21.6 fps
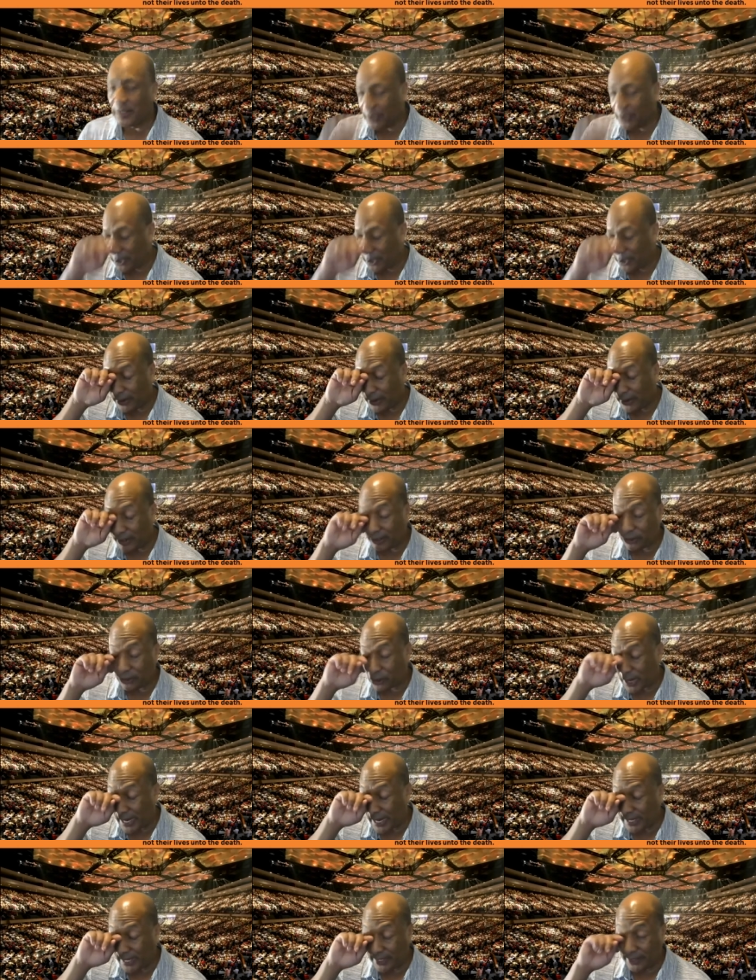Hearing and
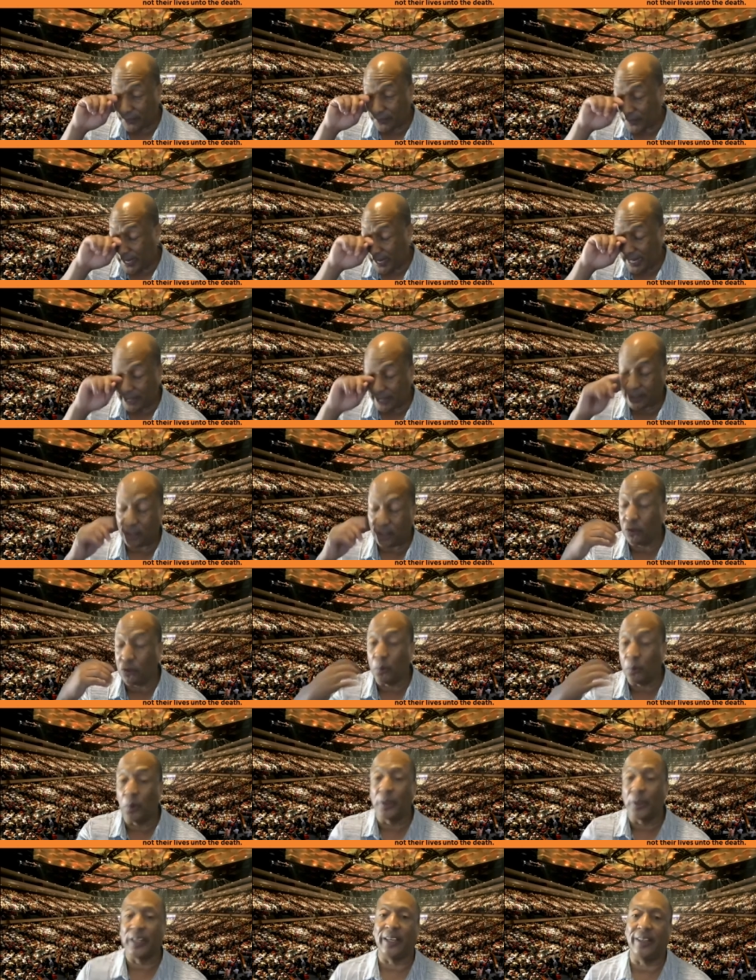trying to get things that
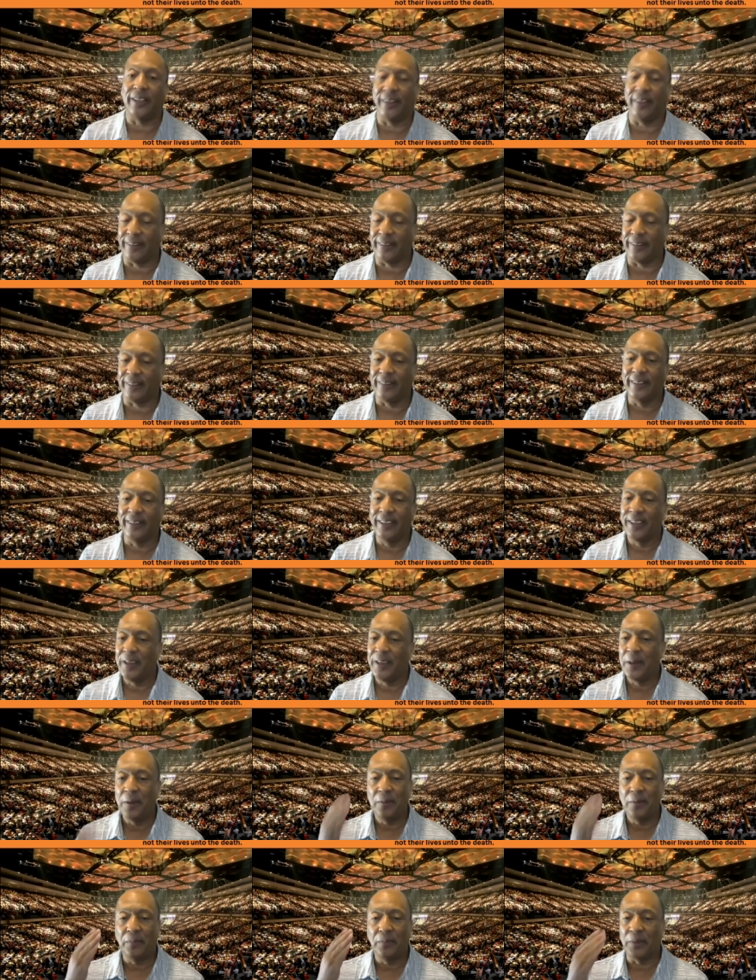you want to hear.
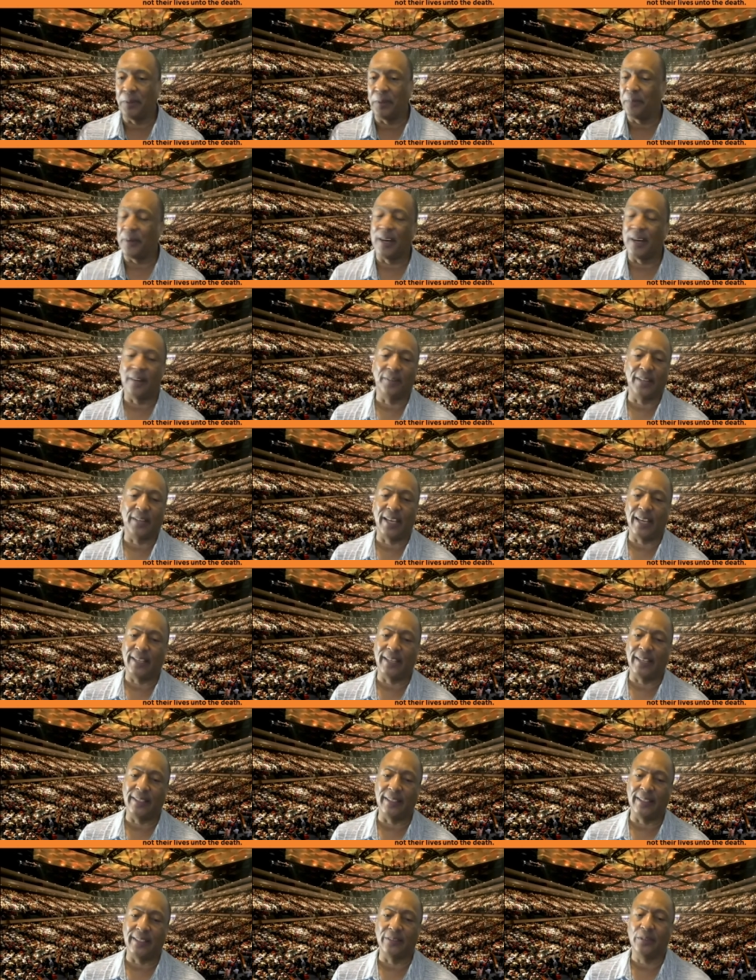But the bottom
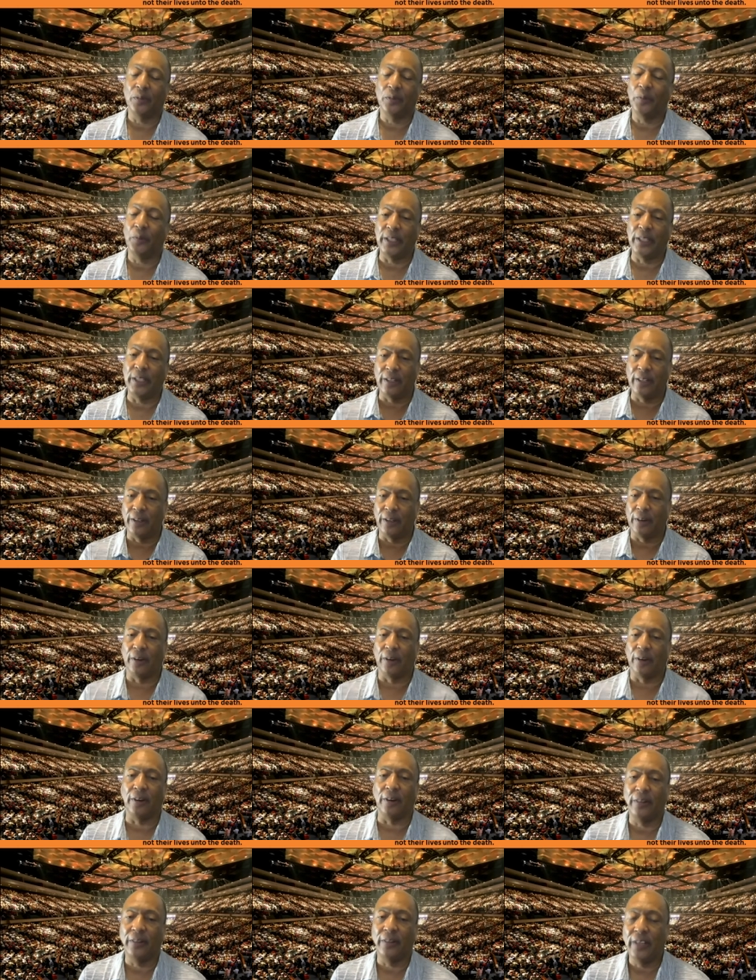line is we need to
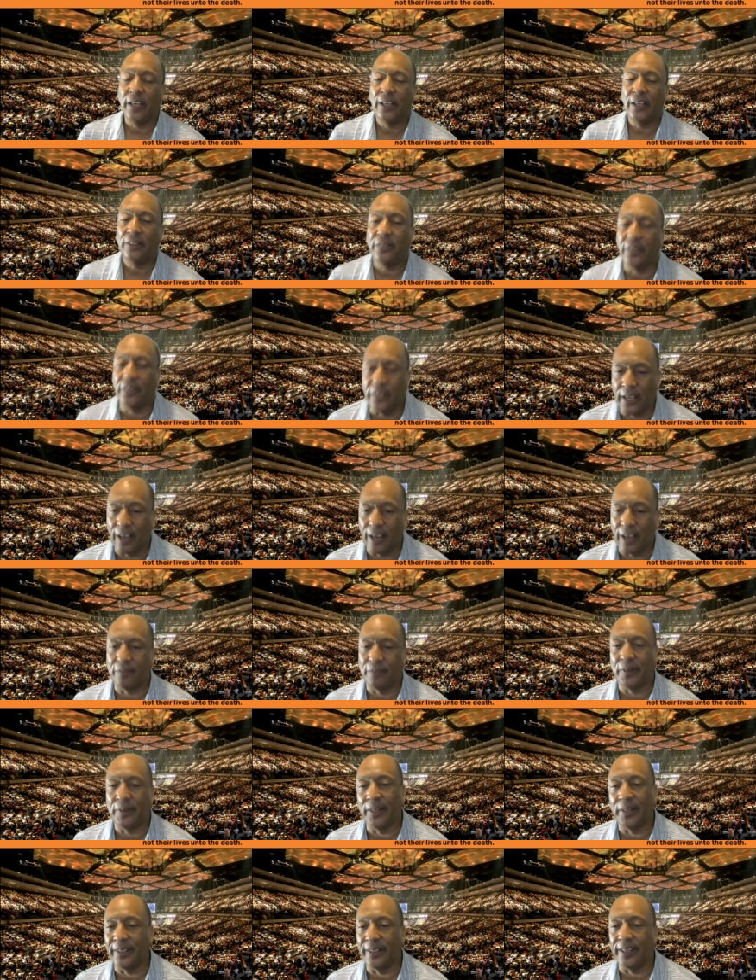learn to
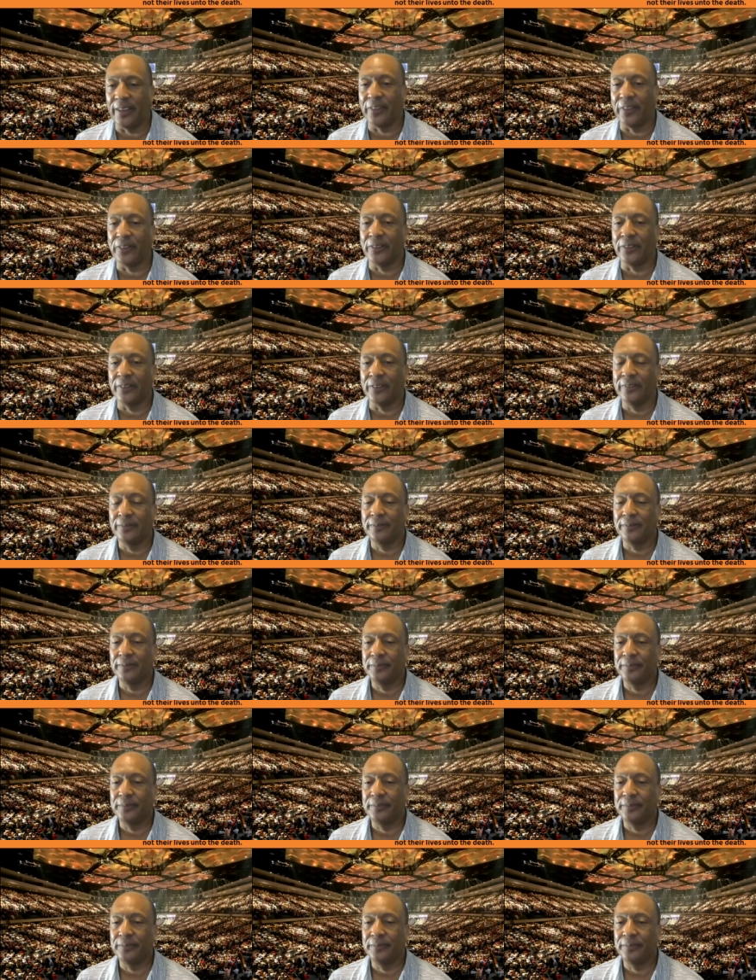love one another.